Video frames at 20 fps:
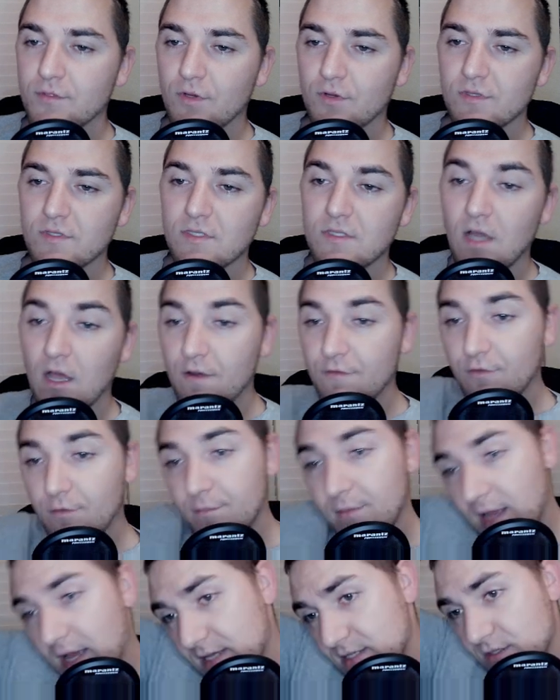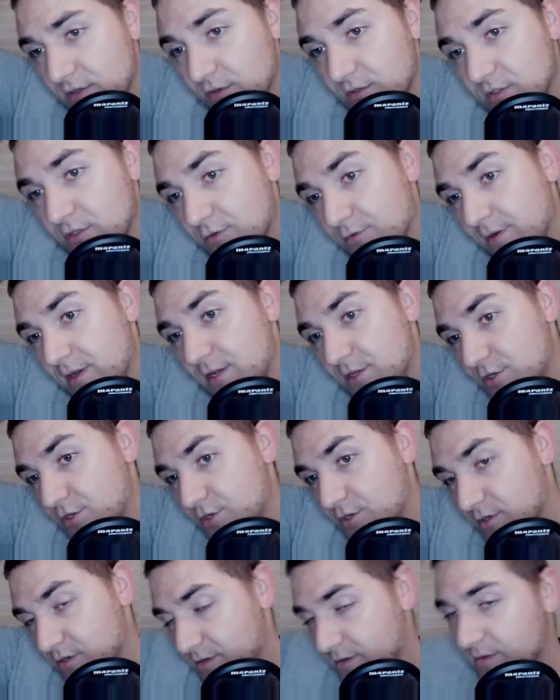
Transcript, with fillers: are stunned from Nazgul Screech.